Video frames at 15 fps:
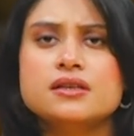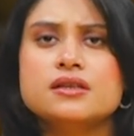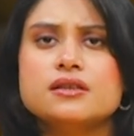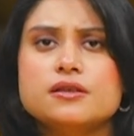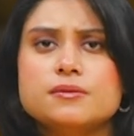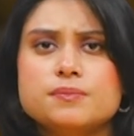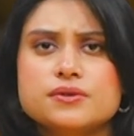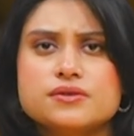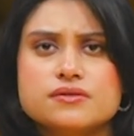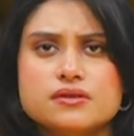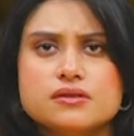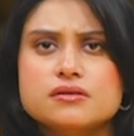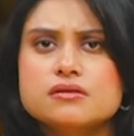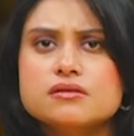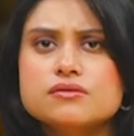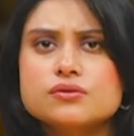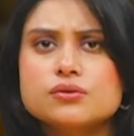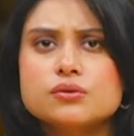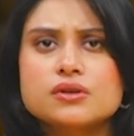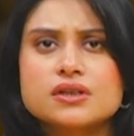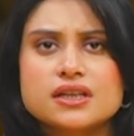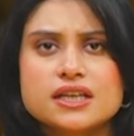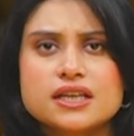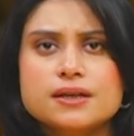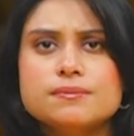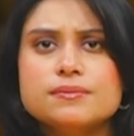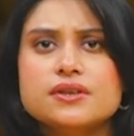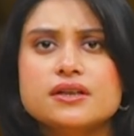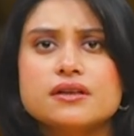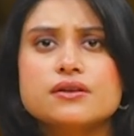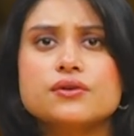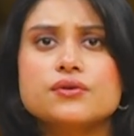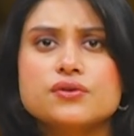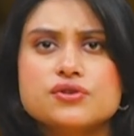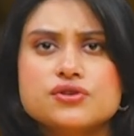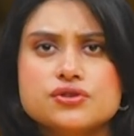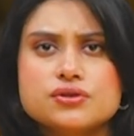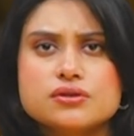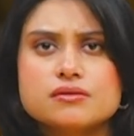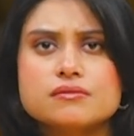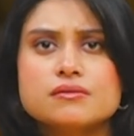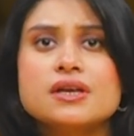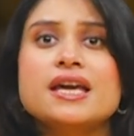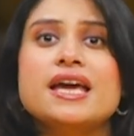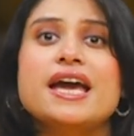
The passengers who claim they are Christian